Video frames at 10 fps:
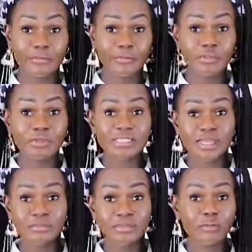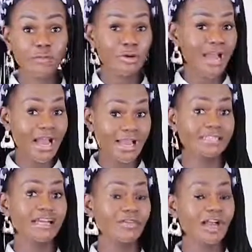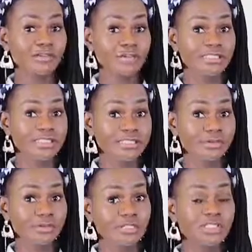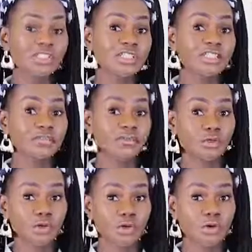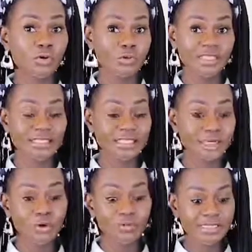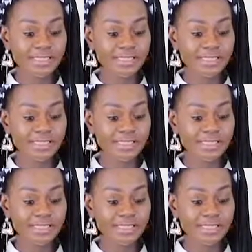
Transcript: you've used them before and have had great experience, you can leave your comments in the comment